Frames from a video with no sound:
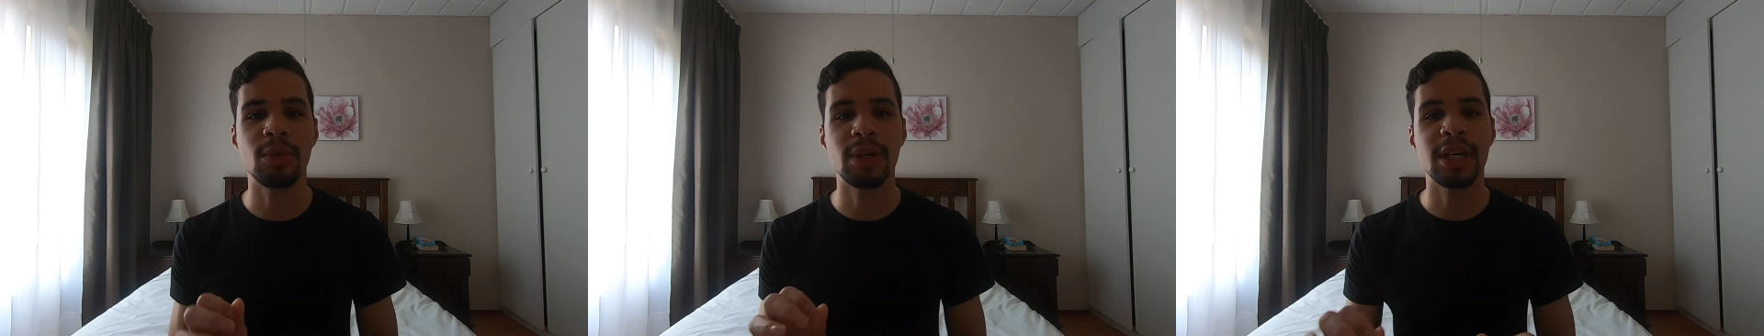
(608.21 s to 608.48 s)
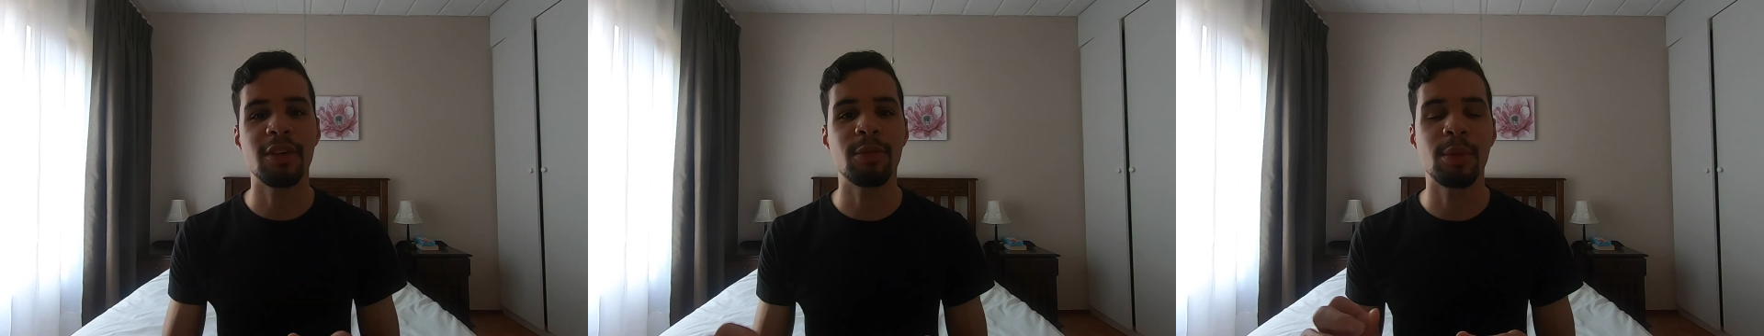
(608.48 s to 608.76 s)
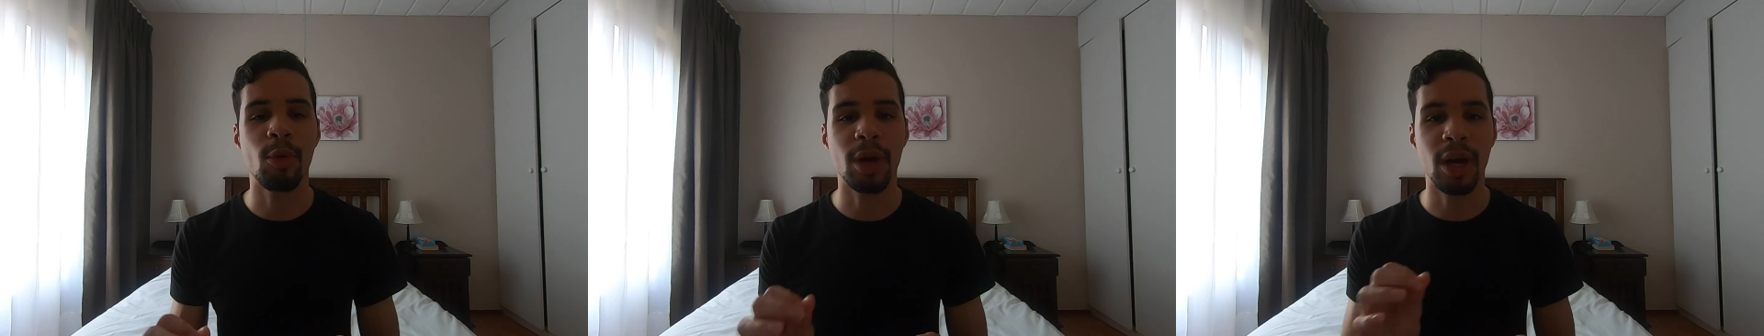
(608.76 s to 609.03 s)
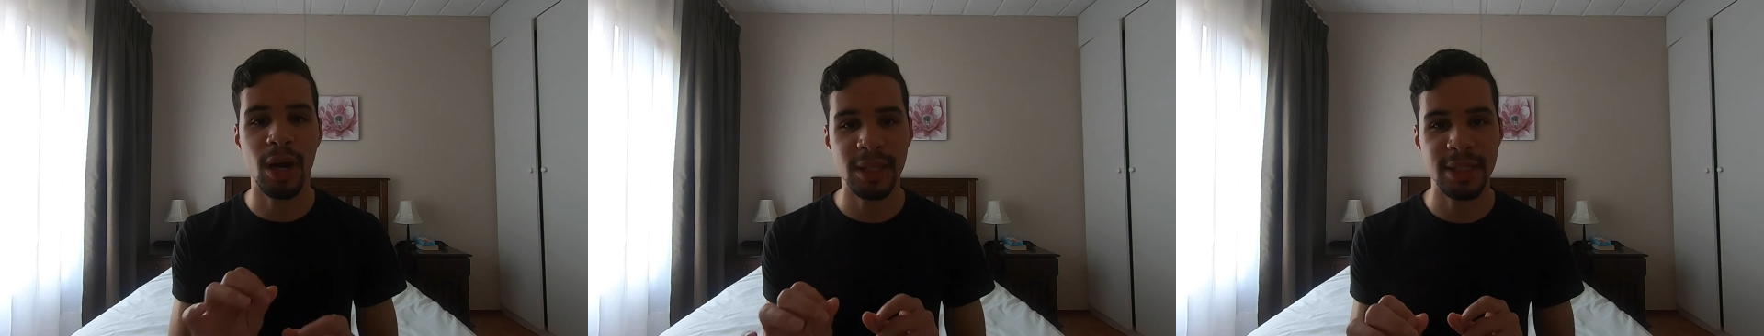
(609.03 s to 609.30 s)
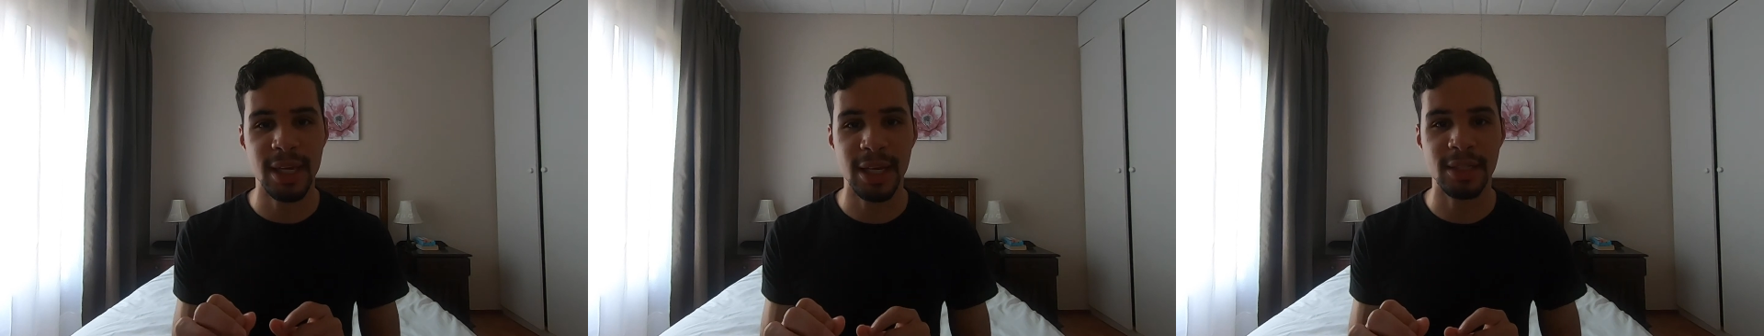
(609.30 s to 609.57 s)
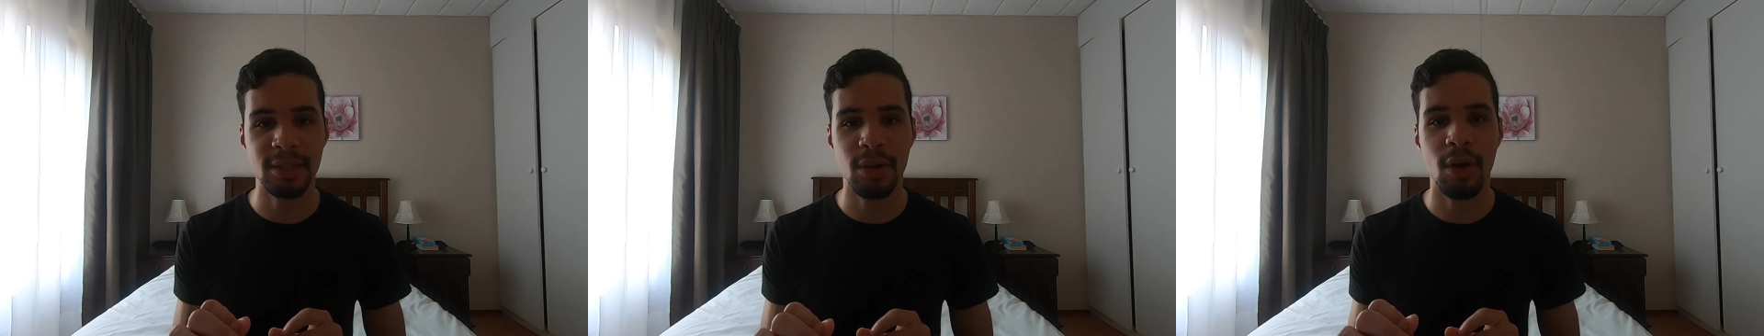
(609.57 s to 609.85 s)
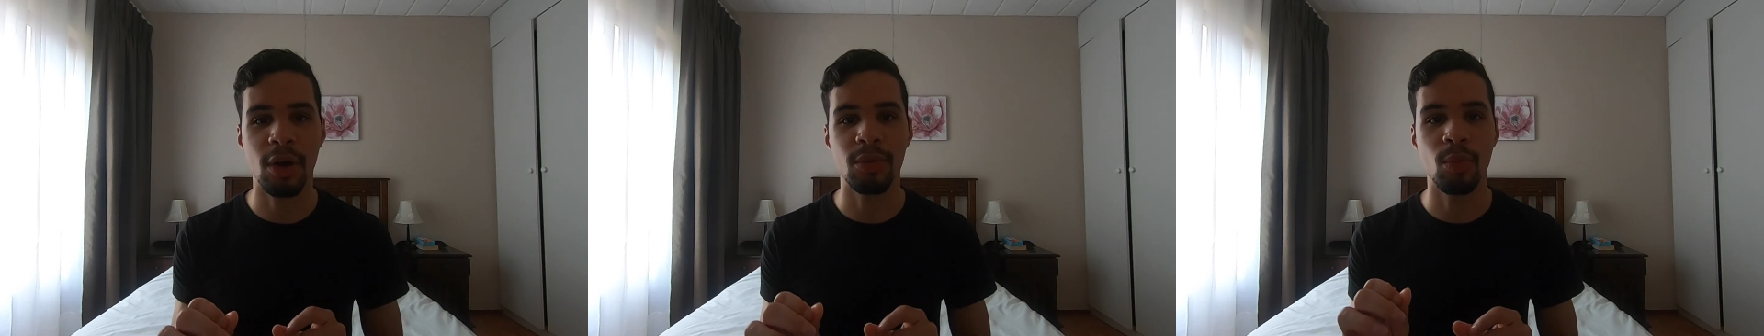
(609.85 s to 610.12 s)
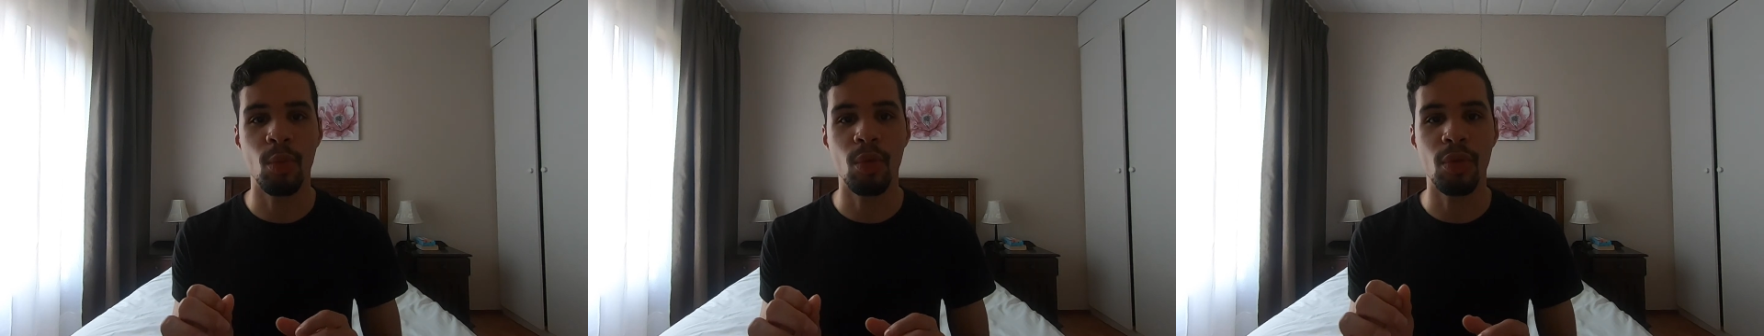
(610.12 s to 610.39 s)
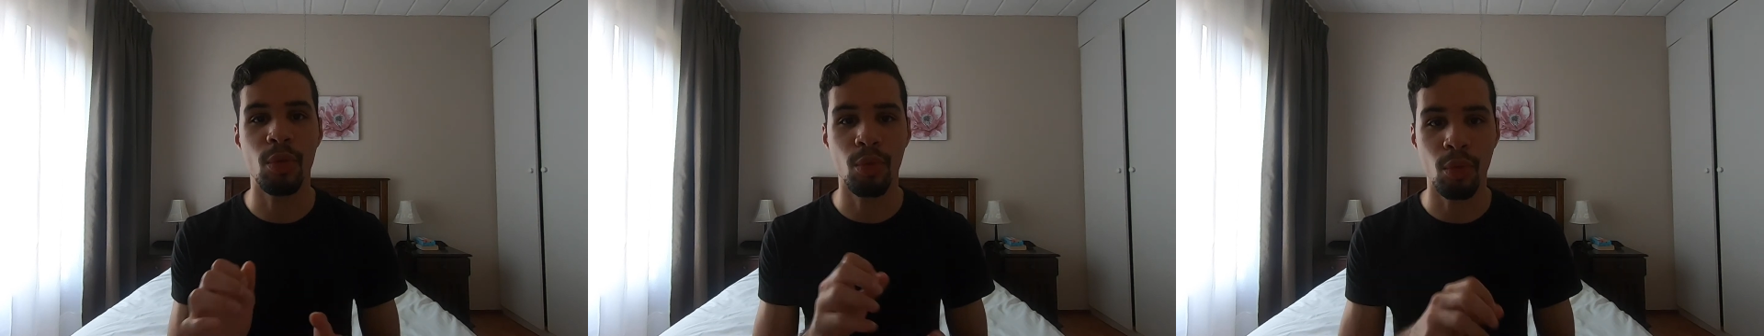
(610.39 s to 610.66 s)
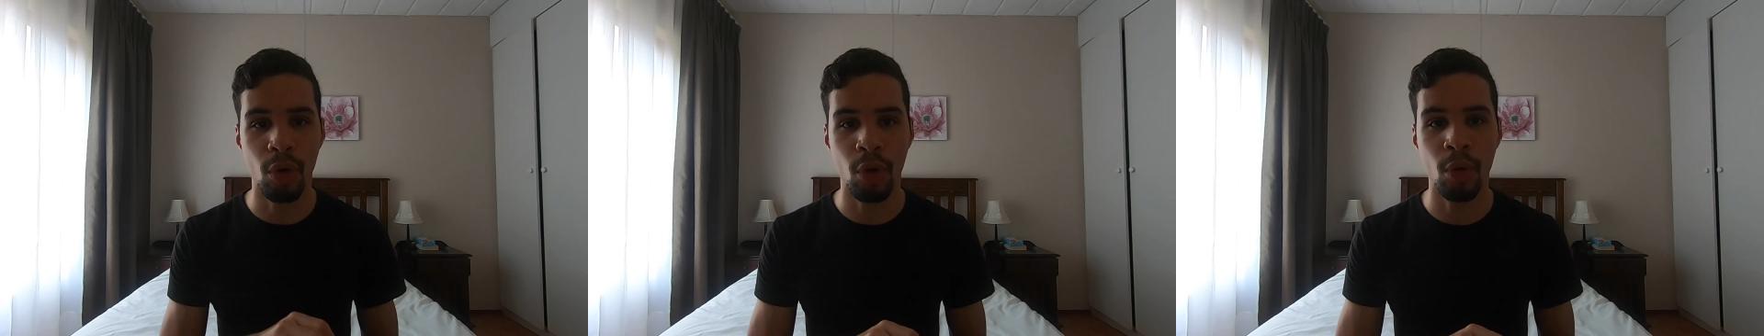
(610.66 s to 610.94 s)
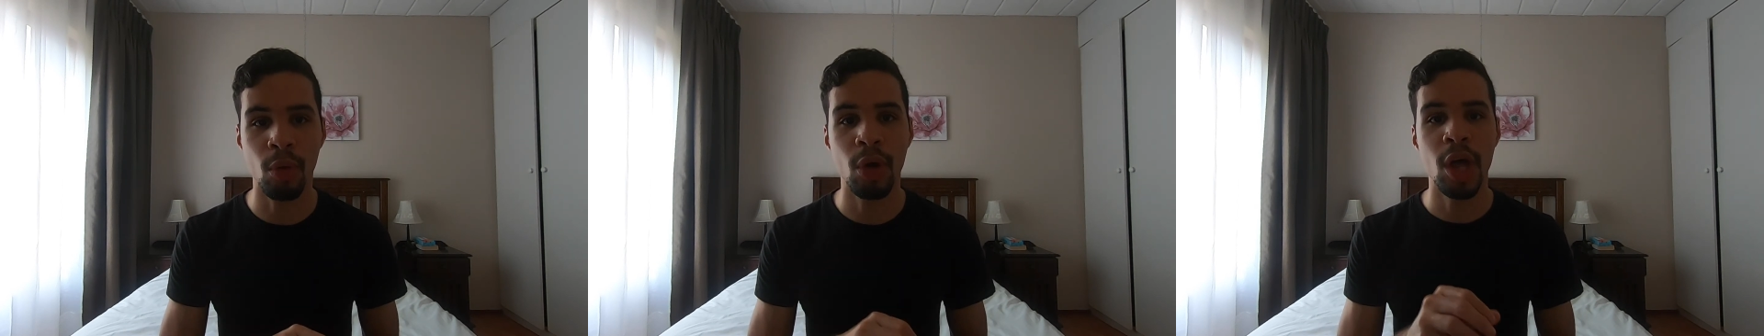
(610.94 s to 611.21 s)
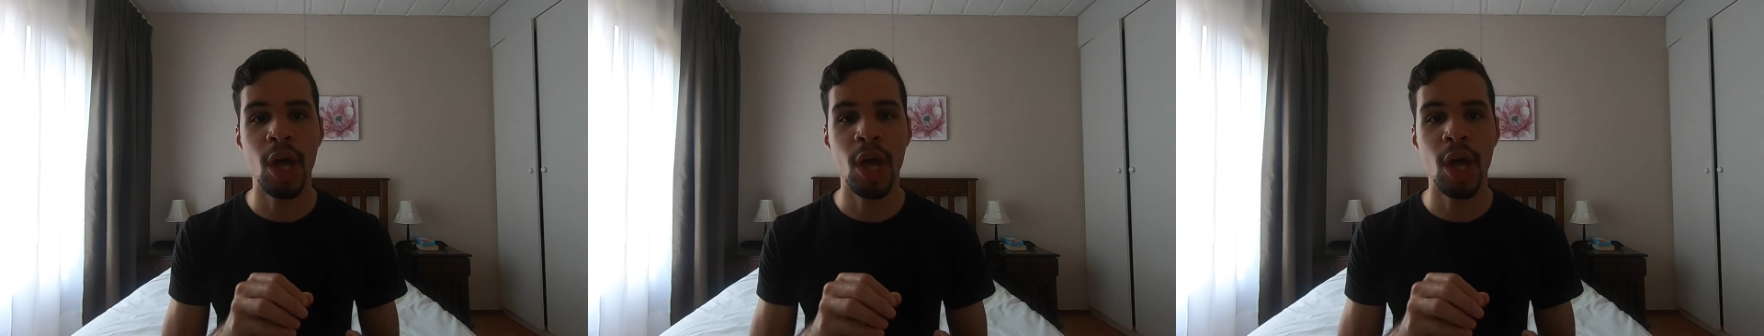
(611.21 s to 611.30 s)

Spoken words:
can give me more context on the role,